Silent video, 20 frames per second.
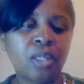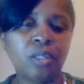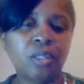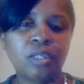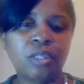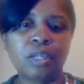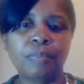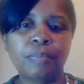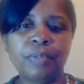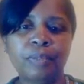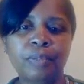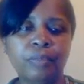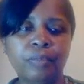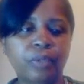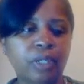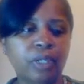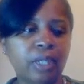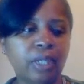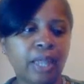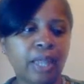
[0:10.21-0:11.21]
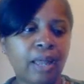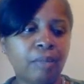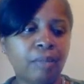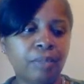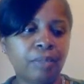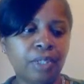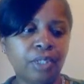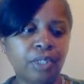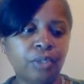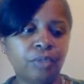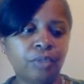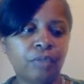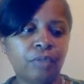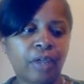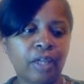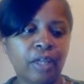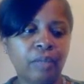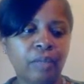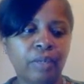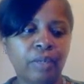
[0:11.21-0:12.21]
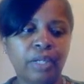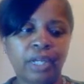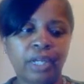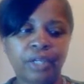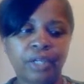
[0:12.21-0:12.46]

Ziplet will allow me to evaluate and